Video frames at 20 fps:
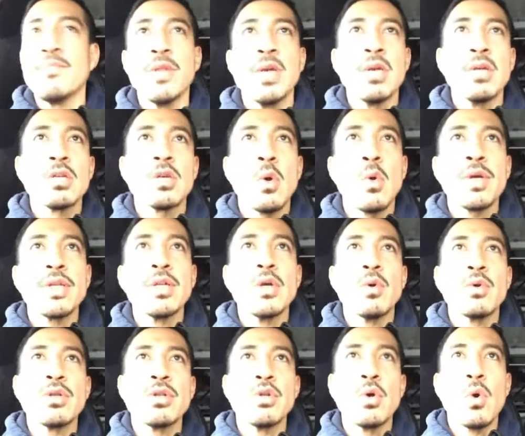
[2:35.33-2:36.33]
going door to
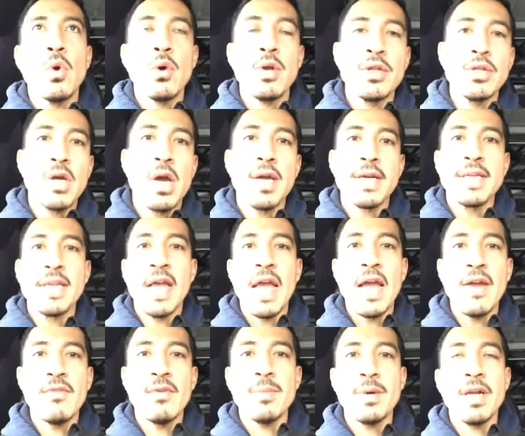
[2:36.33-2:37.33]
door and talking to
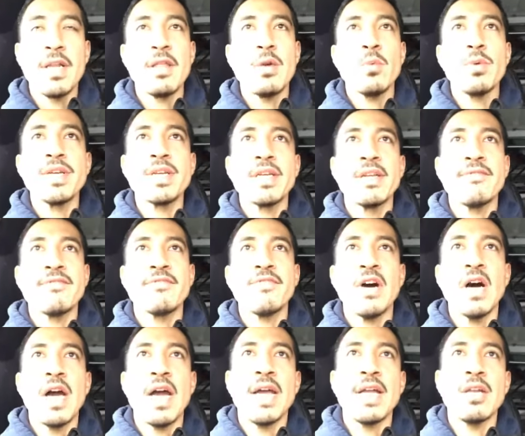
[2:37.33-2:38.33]
everybody that we can
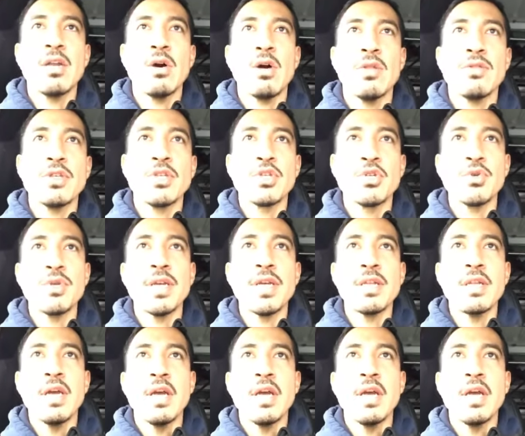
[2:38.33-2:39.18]
find on the street,